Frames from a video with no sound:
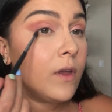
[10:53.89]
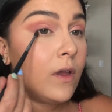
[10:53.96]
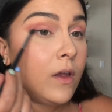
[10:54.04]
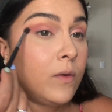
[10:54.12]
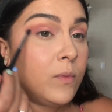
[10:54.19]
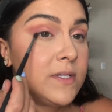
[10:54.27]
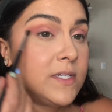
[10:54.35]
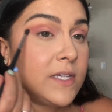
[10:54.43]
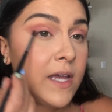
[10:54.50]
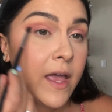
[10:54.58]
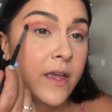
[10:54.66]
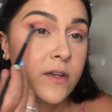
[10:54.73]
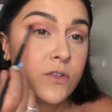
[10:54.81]
And once
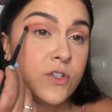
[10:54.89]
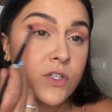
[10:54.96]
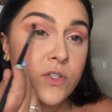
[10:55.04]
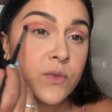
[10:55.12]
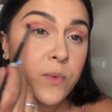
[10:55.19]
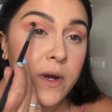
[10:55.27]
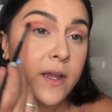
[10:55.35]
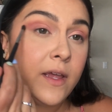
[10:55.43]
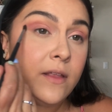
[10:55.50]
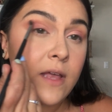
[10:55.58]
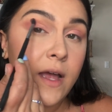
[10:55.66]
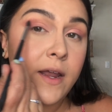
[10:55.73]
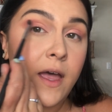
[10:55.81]
again, just working
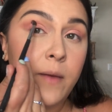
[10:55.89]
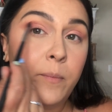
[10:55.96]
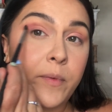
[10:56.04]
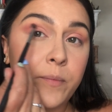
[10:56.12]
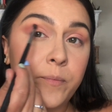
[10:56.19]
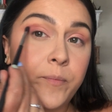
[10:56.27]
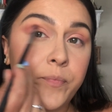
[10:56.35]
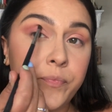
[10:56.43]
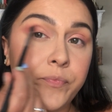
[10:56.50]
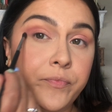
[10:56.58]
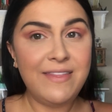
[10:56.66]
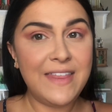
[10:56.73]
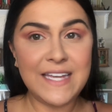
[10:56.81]
that up.
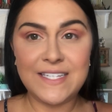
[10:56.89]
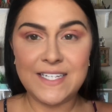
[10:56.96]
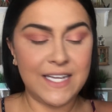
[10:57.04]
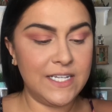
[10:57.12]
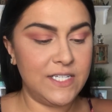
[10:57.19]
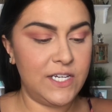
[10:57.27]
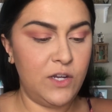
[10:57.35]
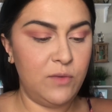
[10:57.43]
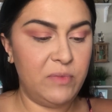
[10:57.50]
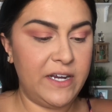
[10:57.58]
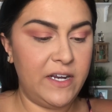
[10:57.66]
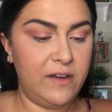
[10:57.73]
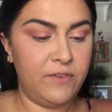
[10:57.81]
Then to continue
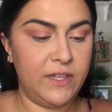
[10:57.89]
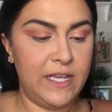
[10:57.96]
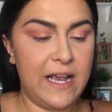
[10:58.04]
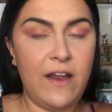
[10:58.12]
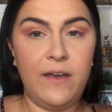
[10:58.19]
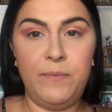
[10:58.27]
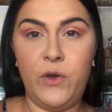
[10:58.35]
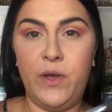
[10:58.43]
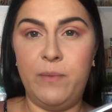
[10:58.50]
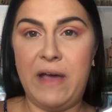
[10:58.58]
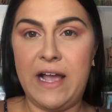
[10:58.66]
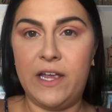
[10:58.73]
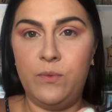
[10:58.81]
blending everything out, I'm going
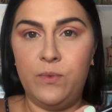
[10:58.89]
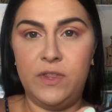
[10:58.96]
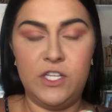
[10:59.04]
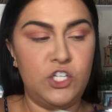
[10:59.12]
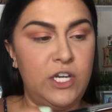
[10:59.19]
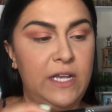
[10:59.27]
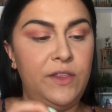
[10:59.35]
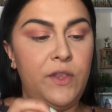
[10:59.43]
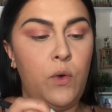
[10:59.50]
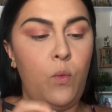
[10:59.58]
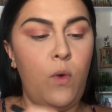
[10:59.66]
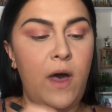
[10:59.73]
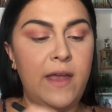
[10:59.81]
back in with the shade The
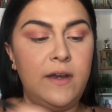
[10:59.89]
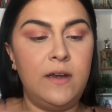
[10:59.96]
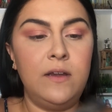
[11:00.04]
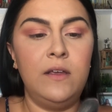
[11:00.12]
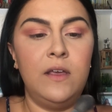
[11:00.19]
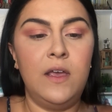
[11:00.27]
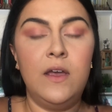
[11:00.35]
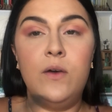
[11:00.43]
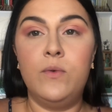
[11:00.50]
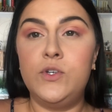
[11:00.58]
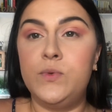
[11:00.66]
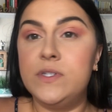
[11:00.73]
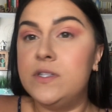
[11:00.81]
One,
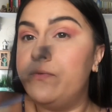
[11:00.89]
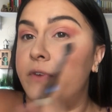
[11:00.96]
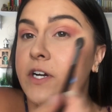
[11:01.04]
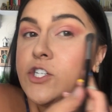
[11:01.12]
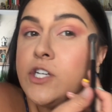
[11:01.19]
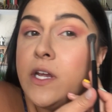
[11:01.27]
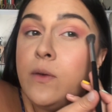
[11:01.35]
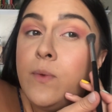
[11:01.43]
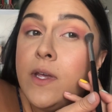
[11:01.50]
which was the first shade we